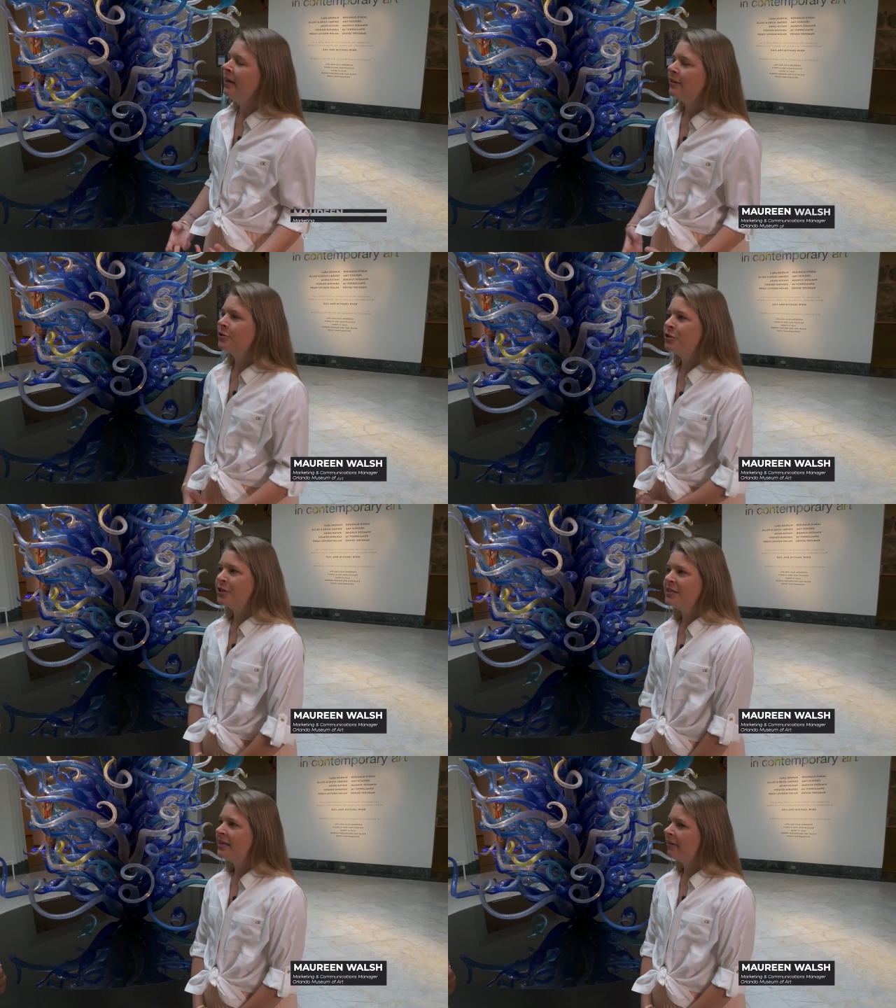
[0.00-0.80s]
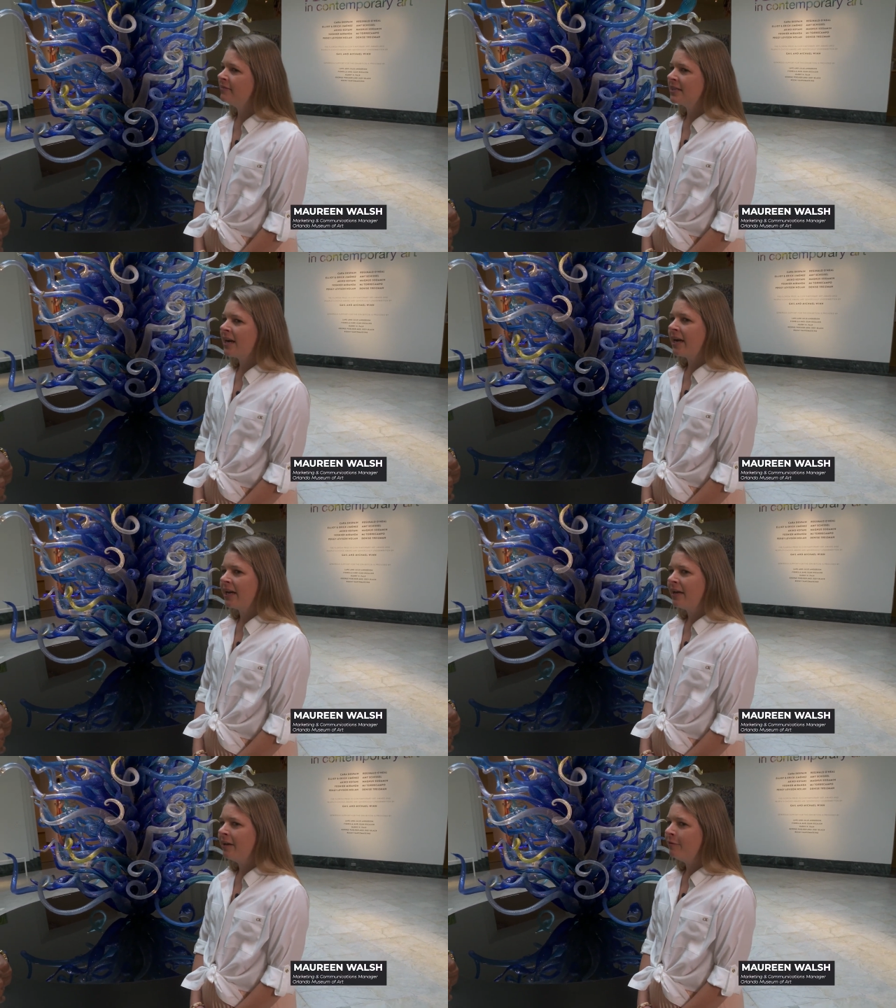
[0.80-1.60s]
There's just enough to kind
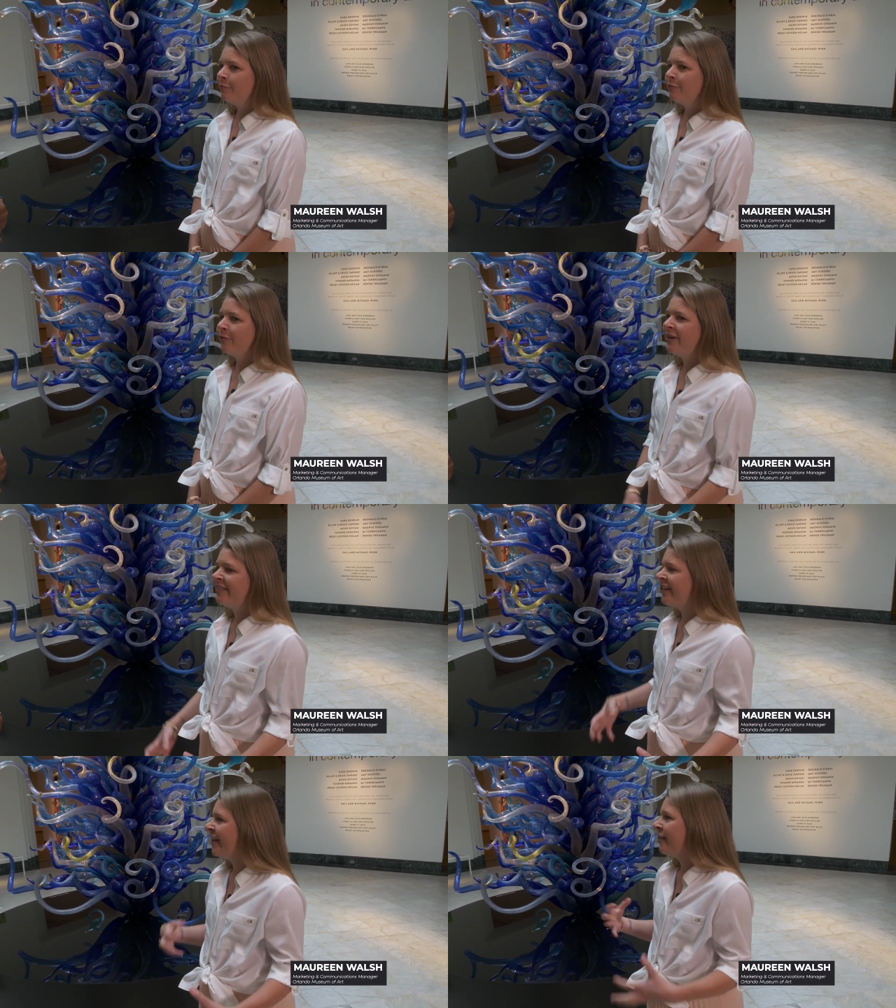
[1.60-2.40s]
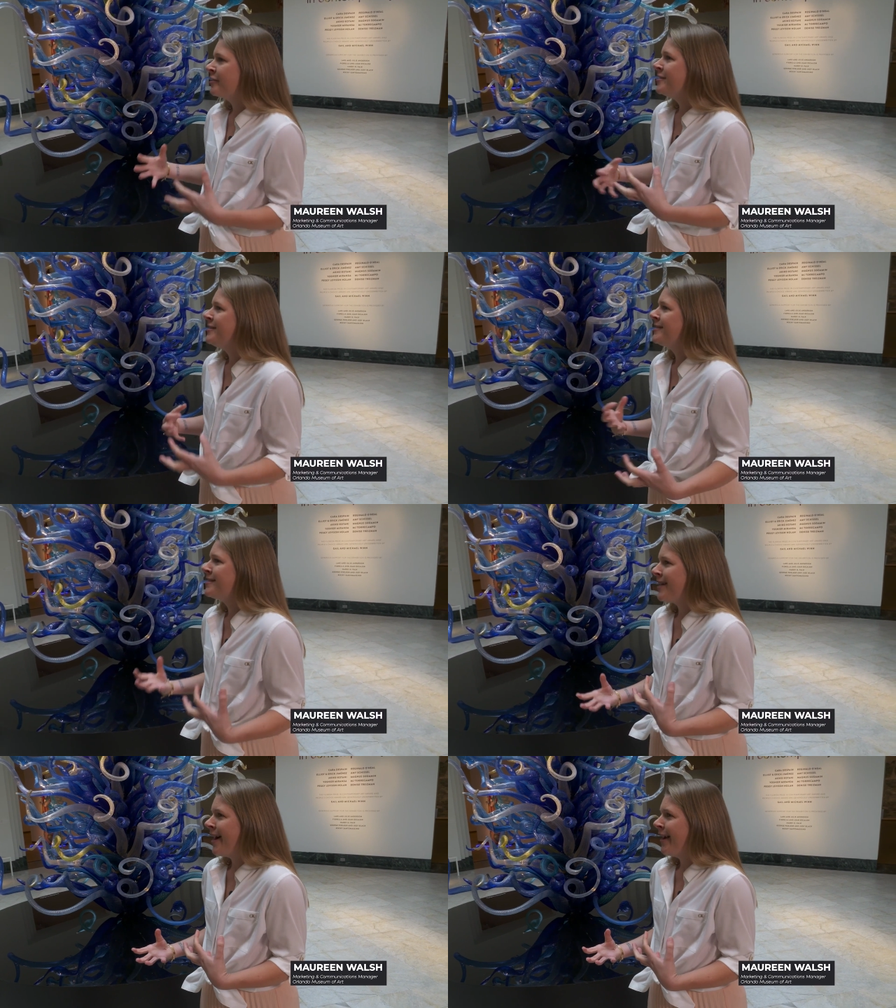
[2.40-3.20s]
of feed that artistic
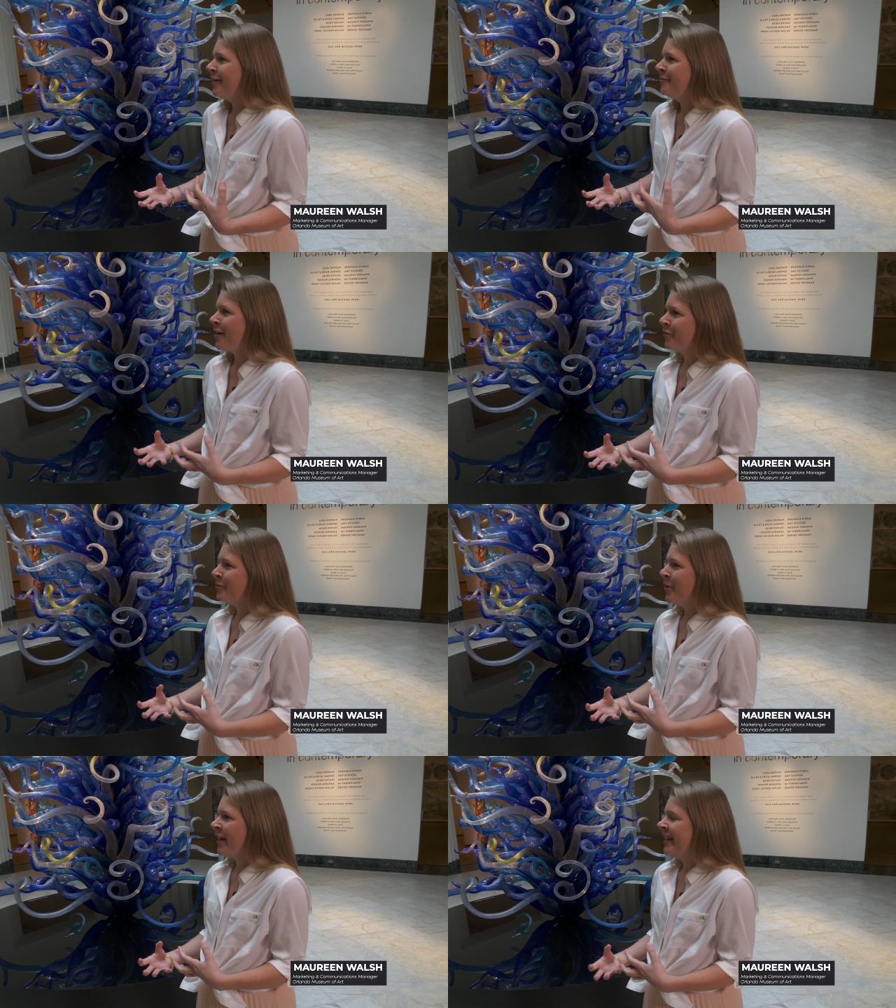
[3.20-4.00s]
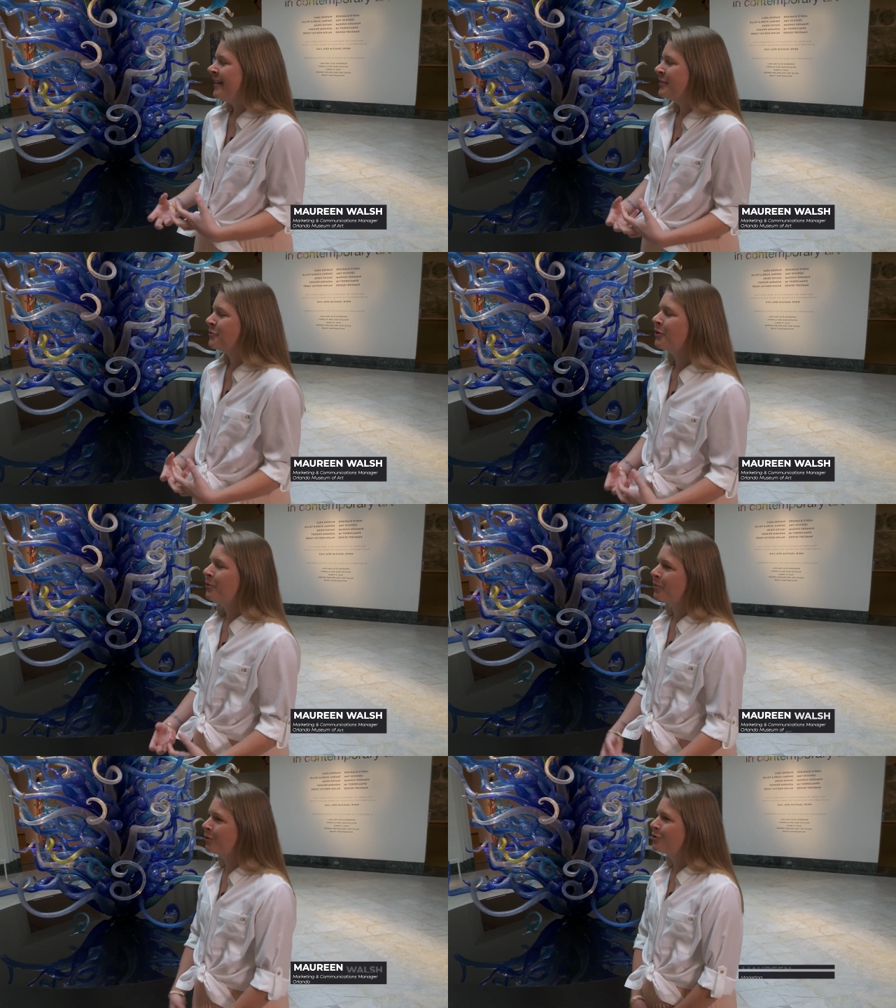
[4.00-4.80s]
side of everybody, and it's really
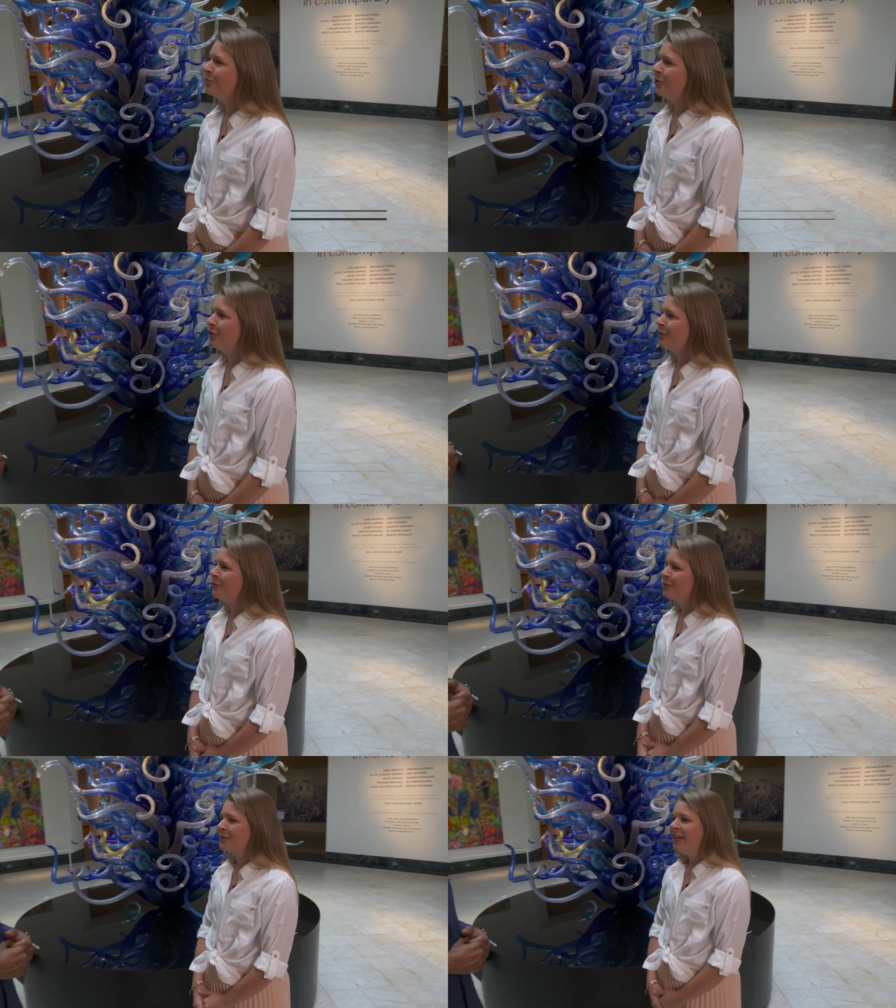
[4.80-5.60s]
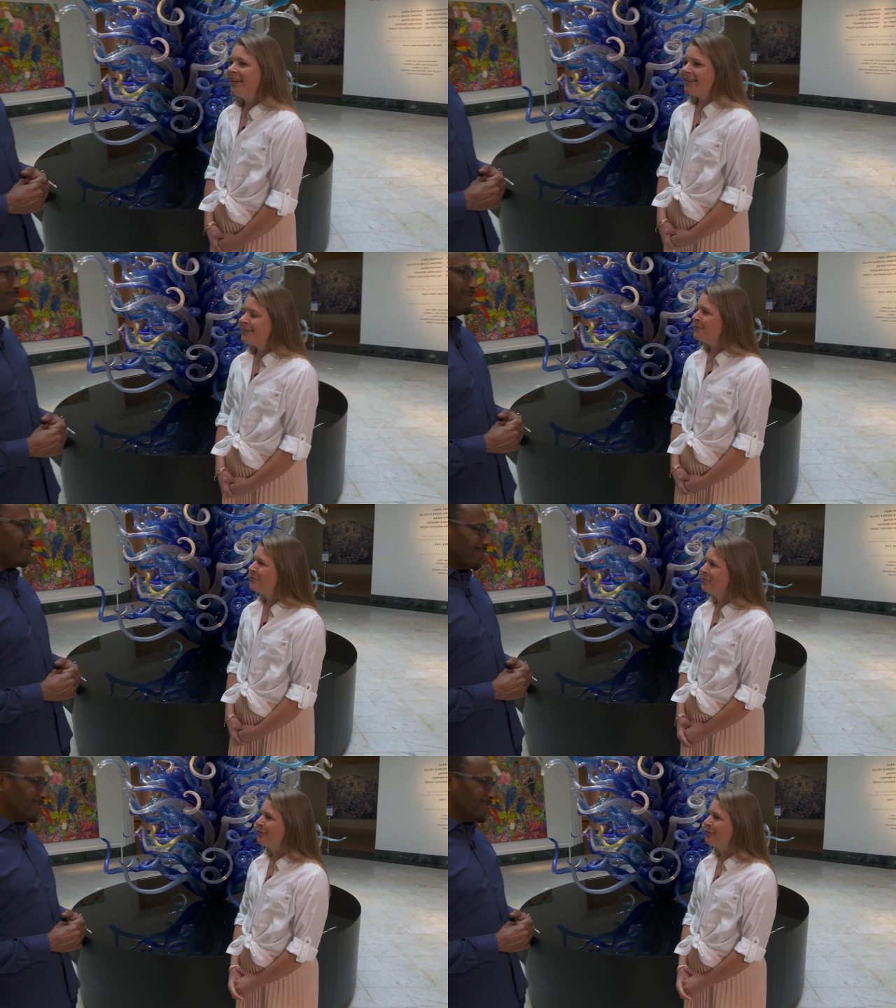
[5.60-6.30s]
approachable and just easy to